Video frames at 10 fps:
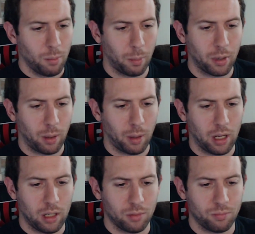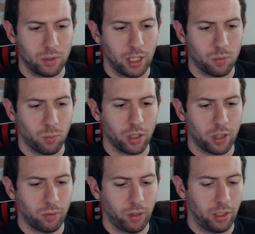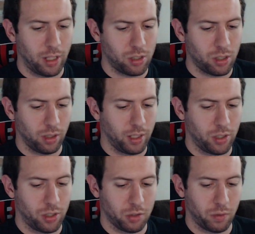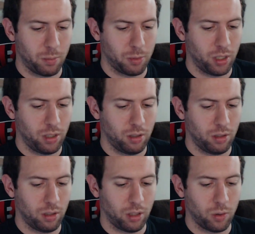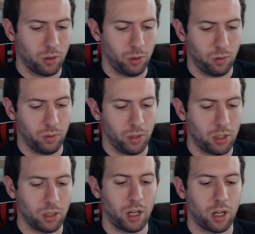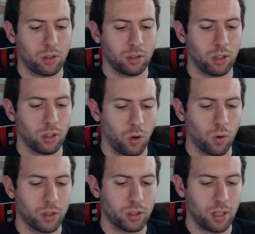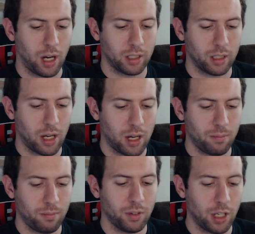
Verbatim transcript: Dig one to three digital editions. Redemption, go to digital.darkhorse.com,